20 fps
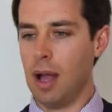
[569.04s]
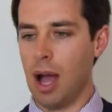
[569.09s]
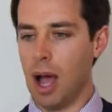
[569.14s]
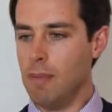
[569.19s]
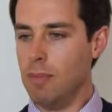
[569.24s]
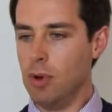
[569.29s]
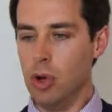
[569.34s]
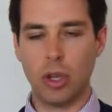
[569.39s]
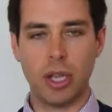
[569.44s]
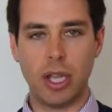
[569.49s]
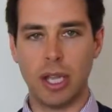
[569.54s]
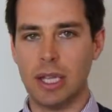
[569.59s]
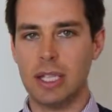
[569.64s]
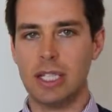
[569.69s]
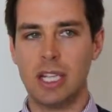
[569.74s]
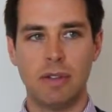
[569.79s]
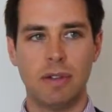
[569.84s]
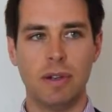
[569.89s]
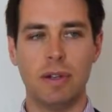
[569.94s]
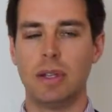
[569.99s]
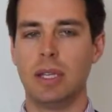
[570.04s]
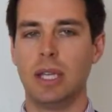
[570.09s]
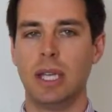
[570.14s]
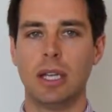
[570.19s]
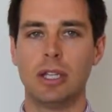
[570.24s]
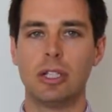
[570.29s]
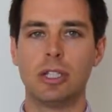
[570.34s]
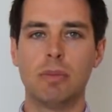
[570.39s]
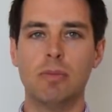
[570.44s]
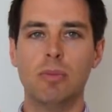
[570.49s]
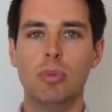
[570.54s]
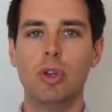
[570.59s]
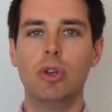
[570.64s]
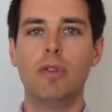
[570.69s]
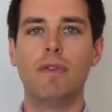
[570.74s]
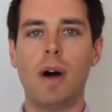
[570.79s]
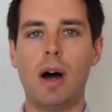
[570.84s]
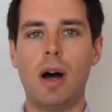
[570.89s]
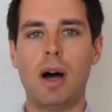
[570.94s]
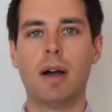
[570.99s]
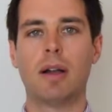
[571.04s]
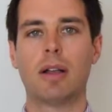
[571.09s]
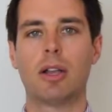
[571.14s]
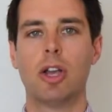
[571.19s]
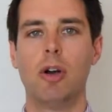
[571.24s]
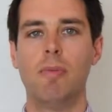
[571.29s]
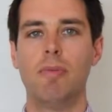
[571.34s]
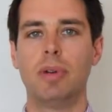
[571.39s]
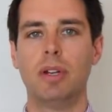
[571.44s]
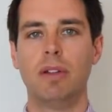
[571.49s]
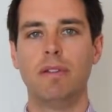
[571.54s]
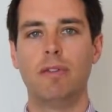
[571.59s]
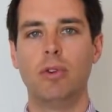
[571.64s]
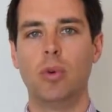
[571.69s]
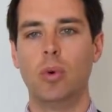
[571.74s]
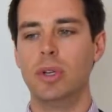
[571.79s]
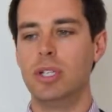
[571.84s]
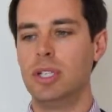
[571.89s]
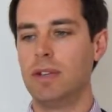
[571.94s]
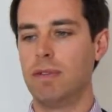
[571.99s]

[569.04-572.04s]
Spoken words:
I'm looking at different things to move our company forward,